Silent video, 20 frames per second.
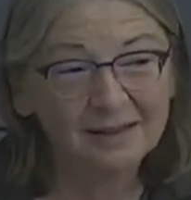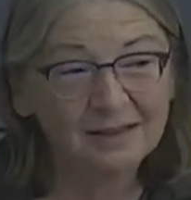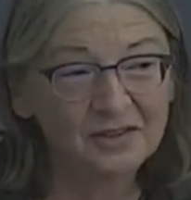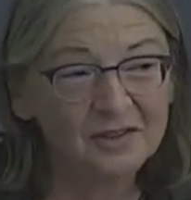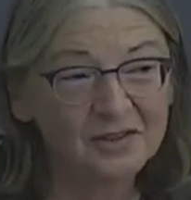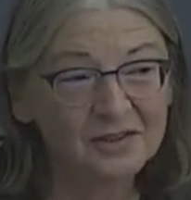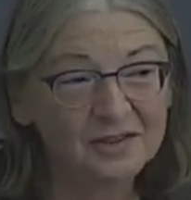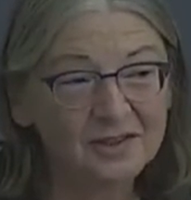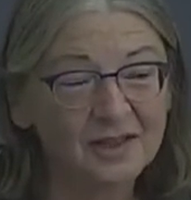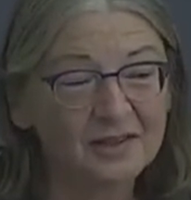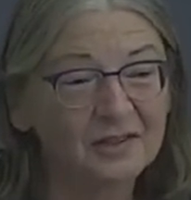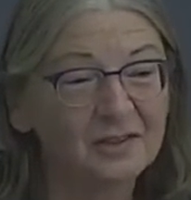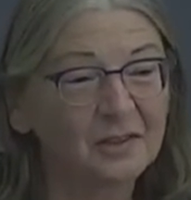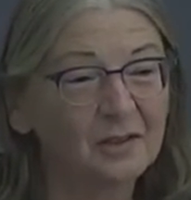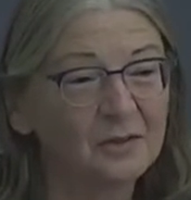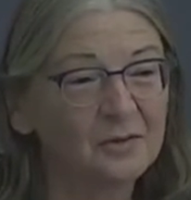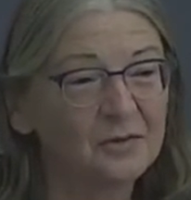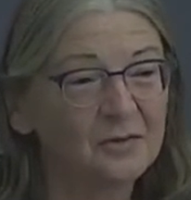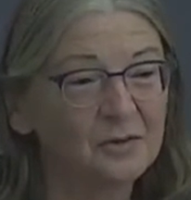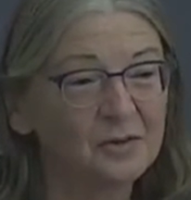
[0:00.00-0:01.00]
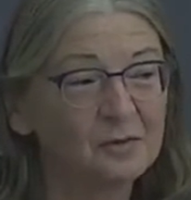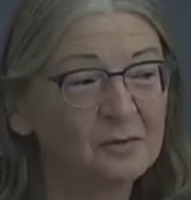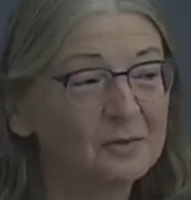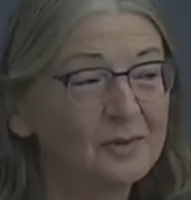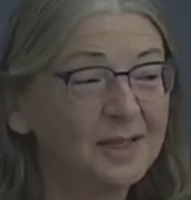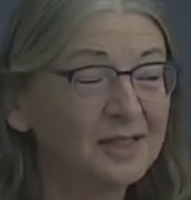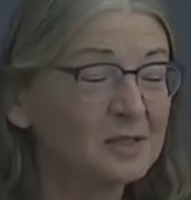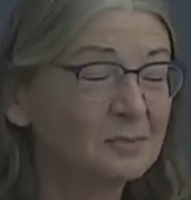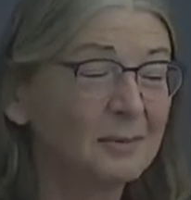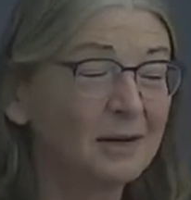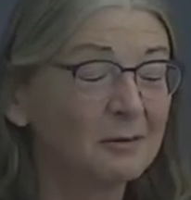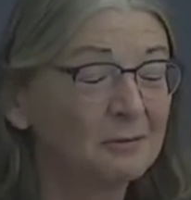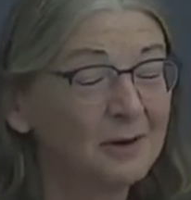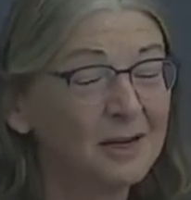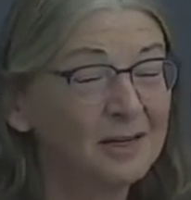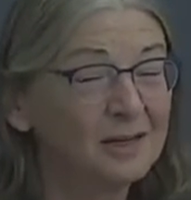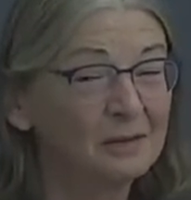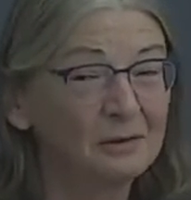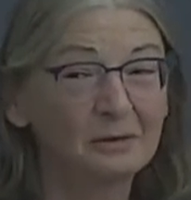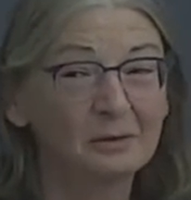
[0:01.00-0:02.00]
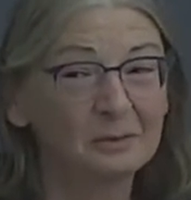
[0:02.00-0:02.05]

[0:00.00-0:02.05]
It just had to go Zoom. That's my writing